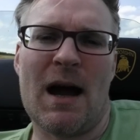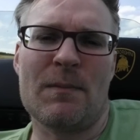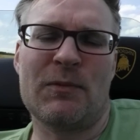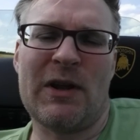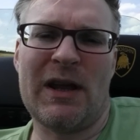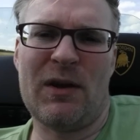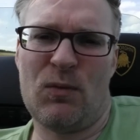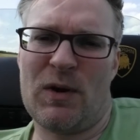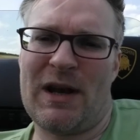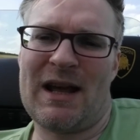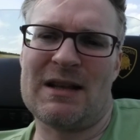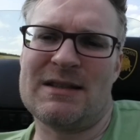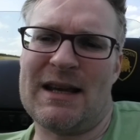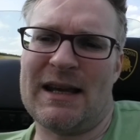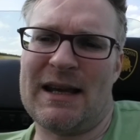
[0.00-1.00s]
I'm thinking what
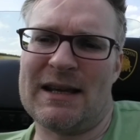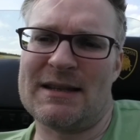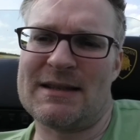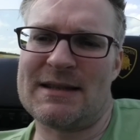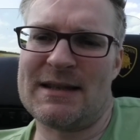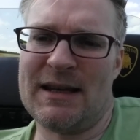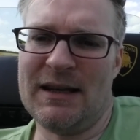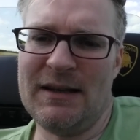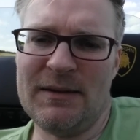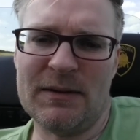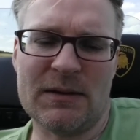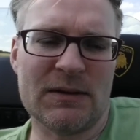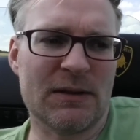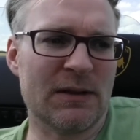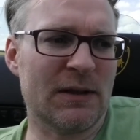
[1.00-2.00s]
else I can say.
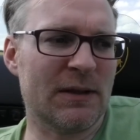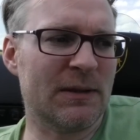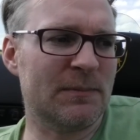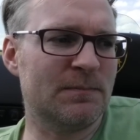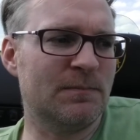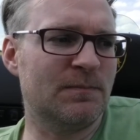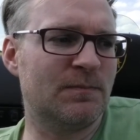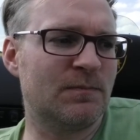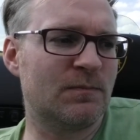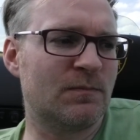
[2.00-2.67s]
I'm